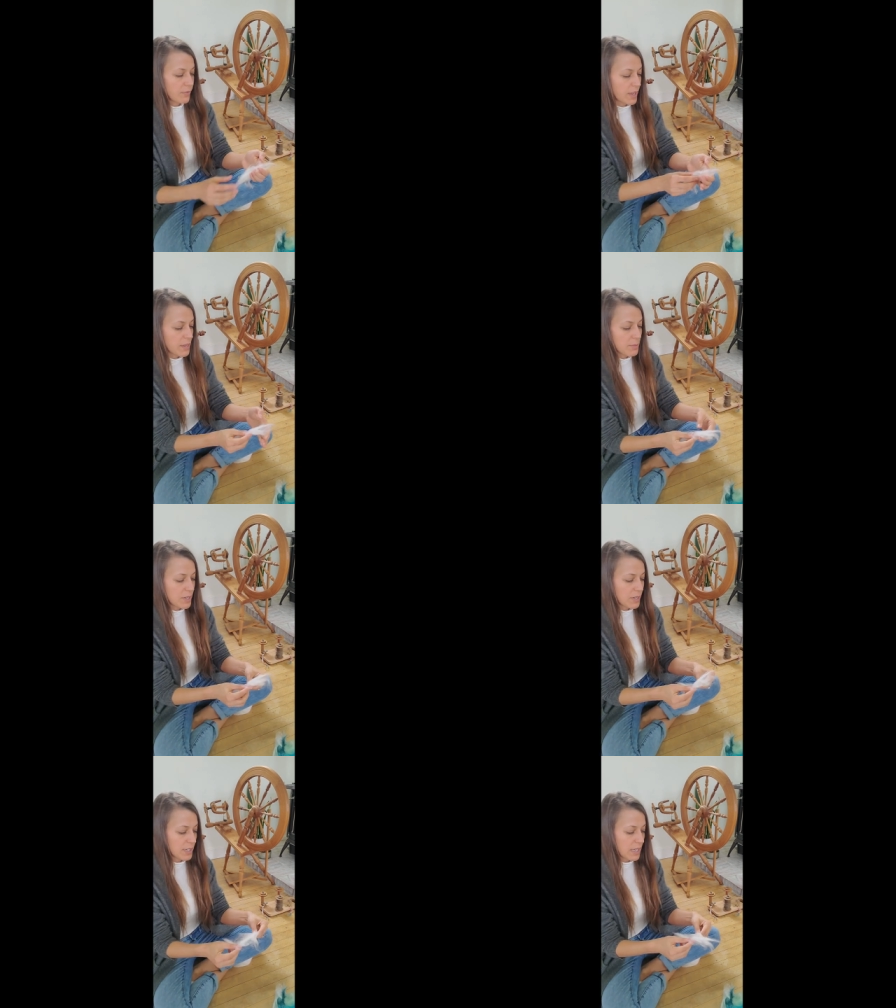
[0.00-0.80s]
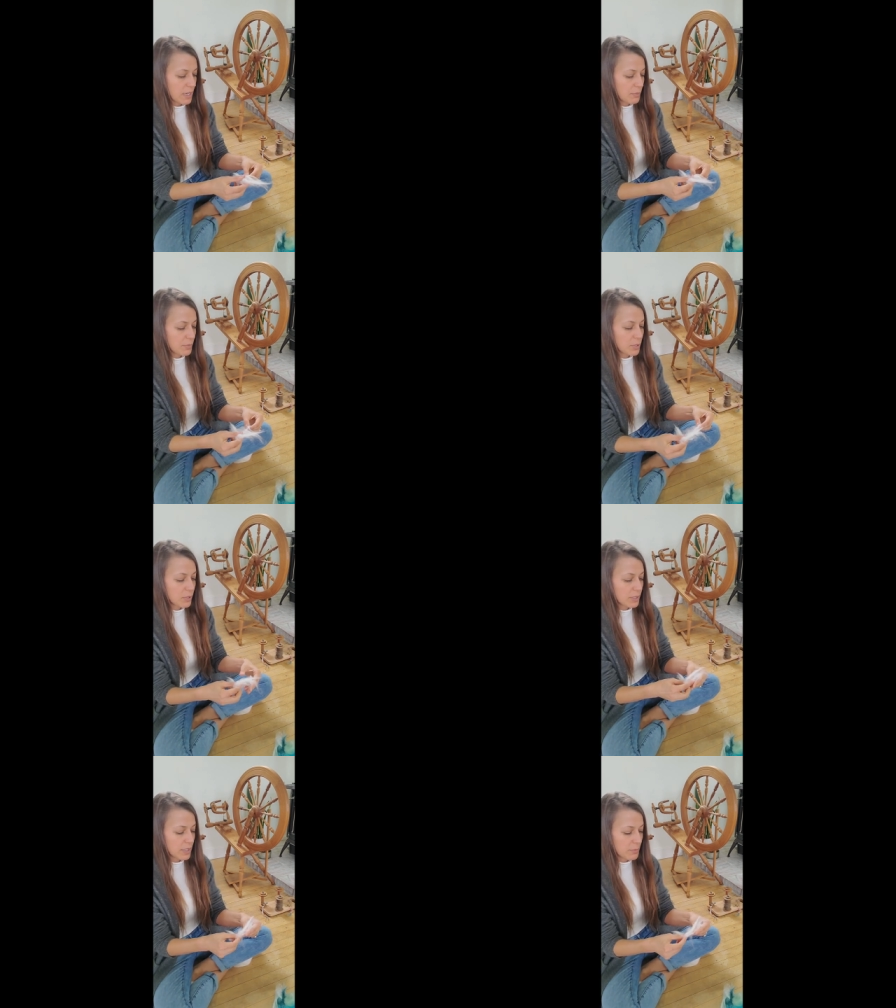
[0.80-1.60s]
fiber and kind of
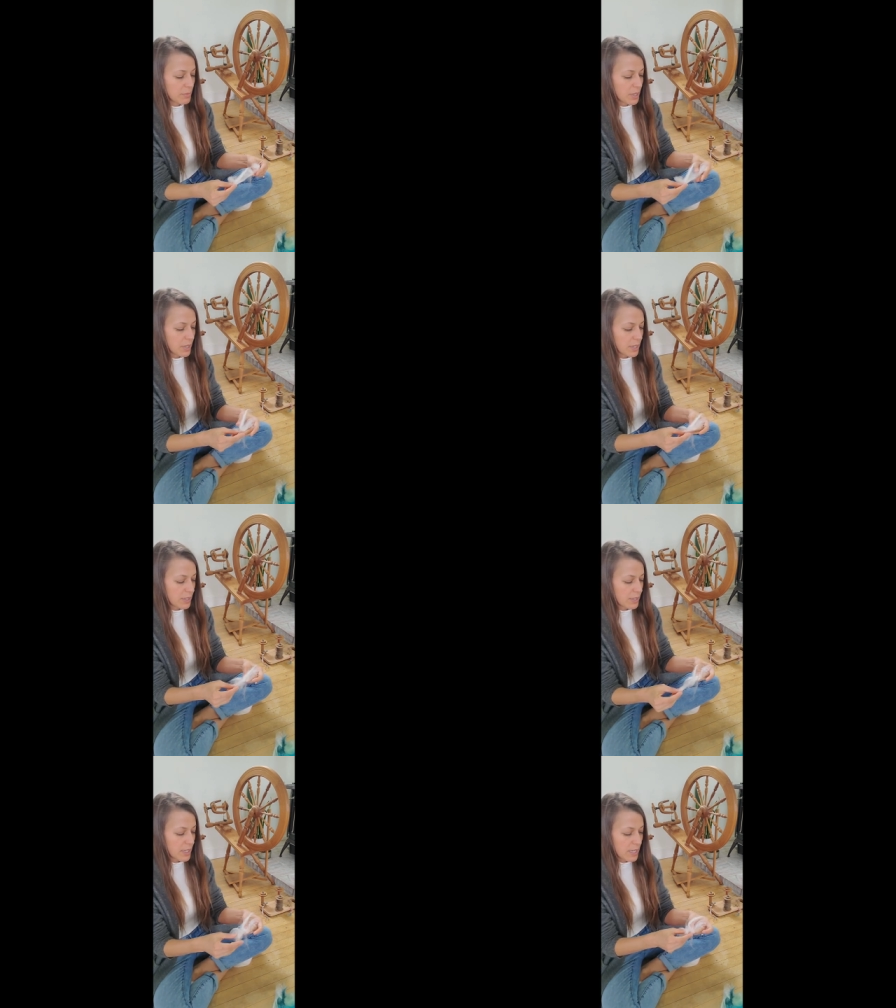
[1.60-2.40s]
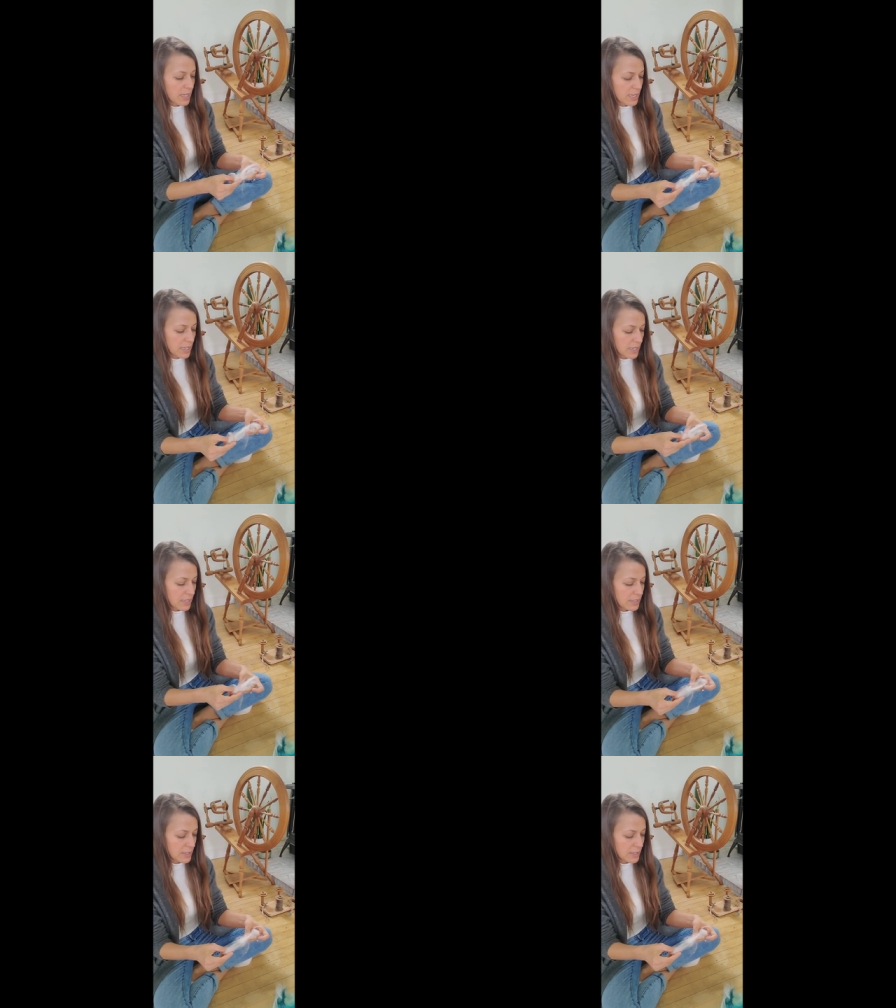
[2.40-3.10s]
pull it apart in